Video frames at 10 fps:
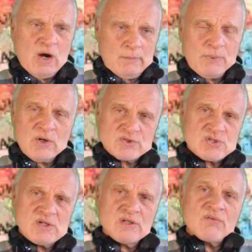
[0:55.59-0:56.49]
up
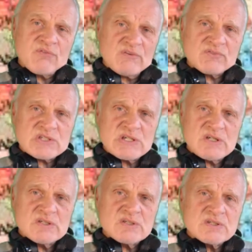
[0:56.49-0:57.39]
until the
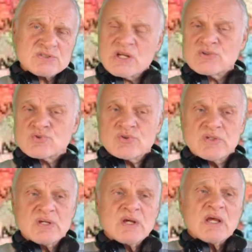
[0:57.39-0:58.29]
15th
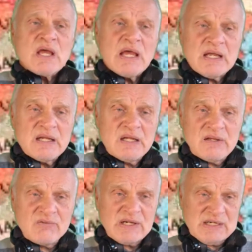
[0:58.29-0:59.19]
century and
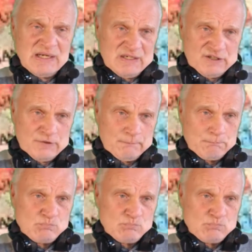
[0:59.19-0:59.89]
even later.